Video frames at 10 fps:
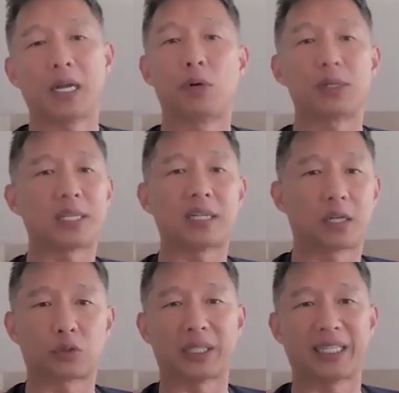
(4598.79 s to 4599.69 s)
It was
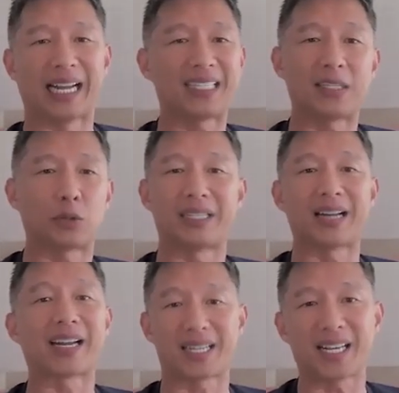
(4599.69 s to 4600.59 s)
until 2018,
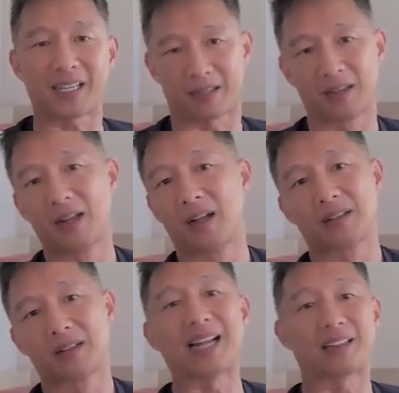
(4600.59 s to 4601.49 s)
2019
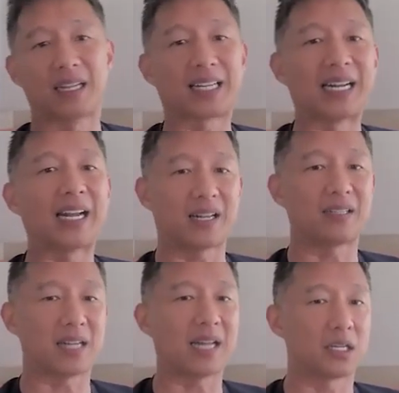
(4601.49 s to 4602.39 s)
that the
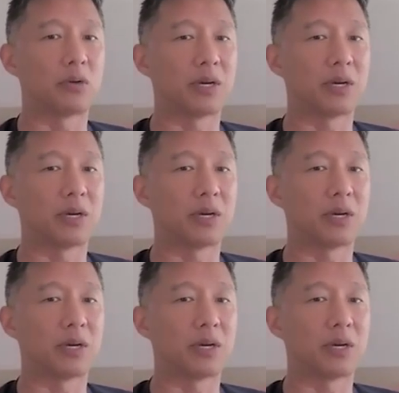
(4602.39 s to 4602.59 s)
Canadian and